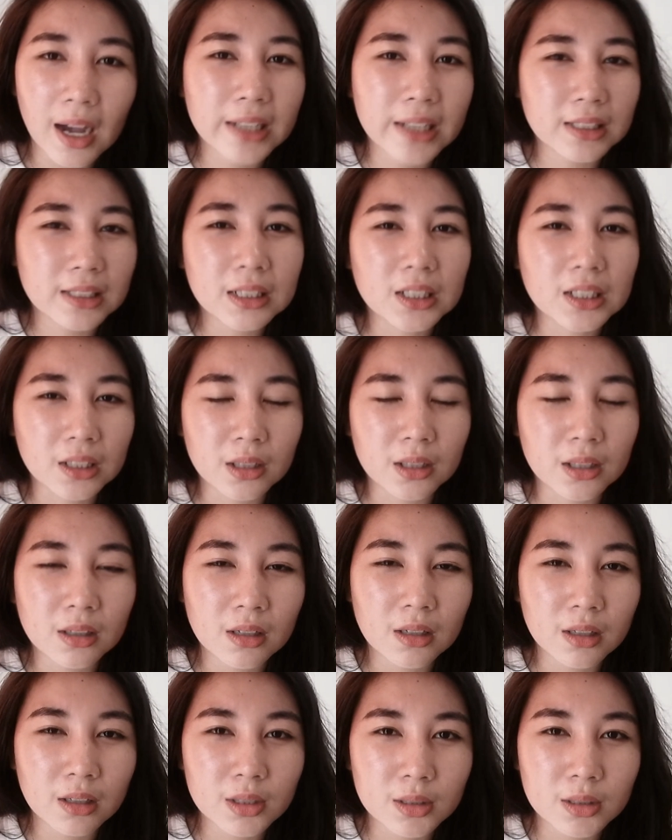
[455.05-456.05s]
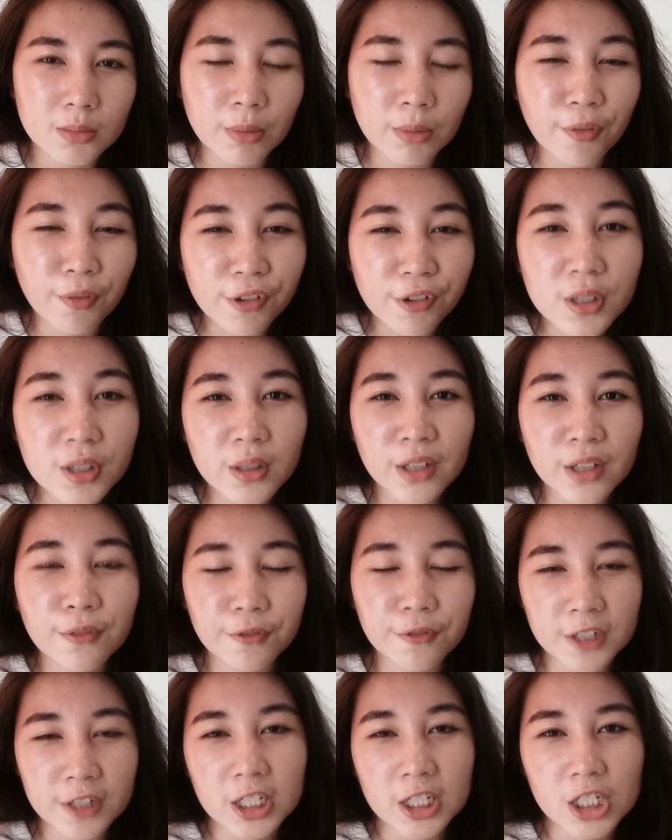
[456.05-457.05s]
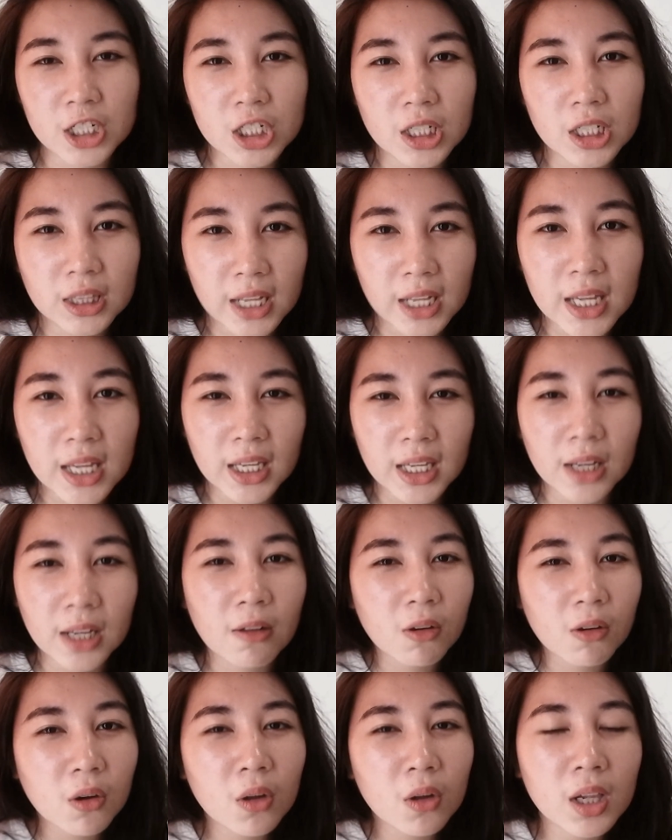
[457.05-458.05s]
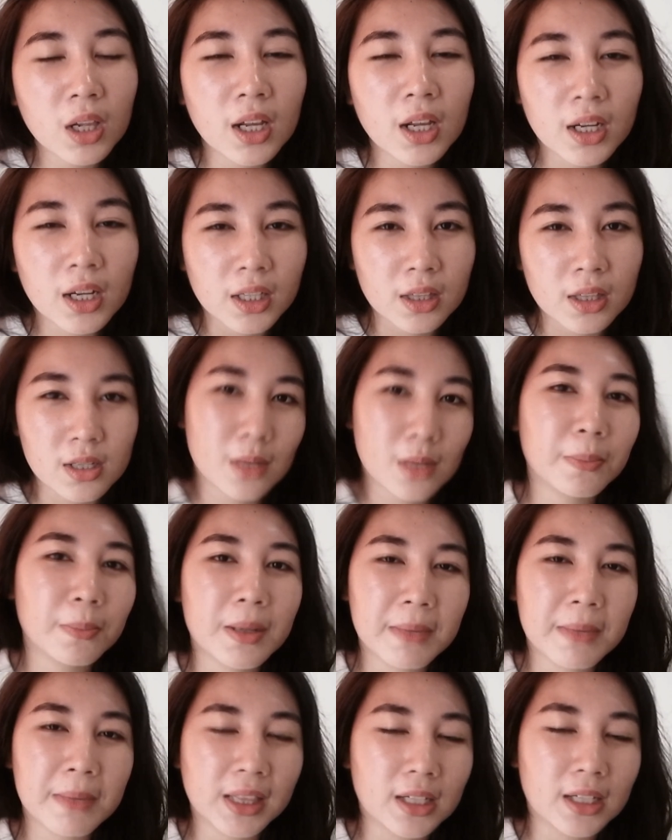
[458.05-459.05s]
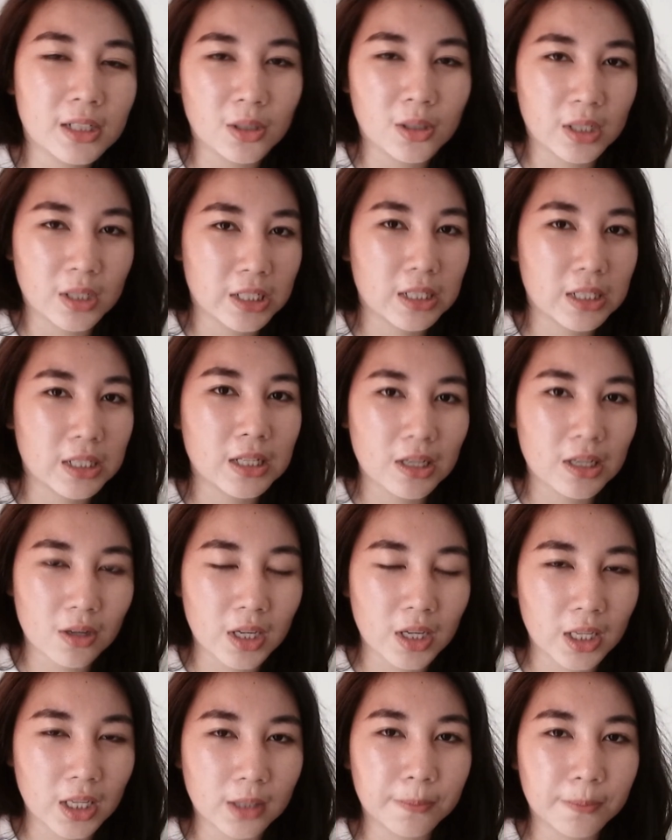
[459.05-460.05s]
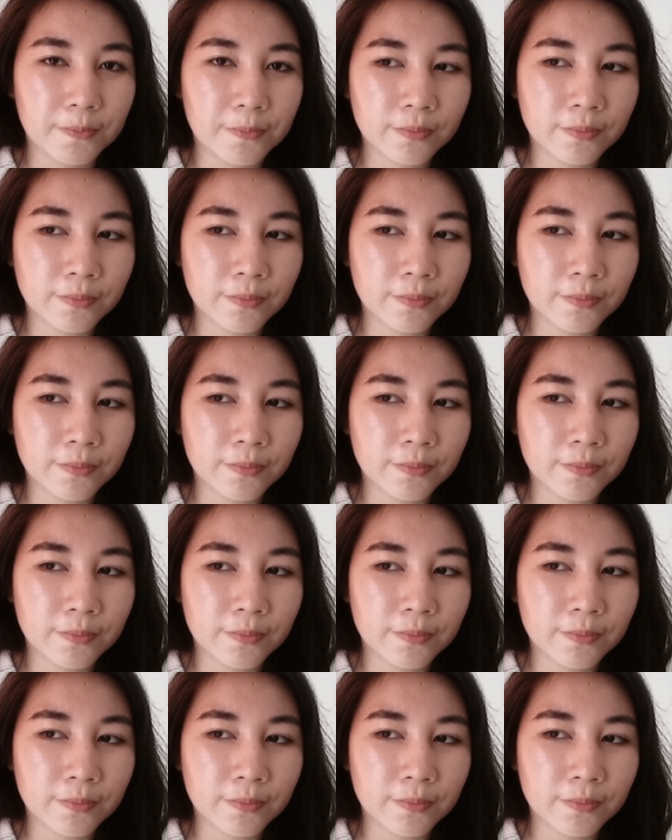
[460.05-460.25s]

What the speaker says: a year before you can finish taking all the supplemental units that you need.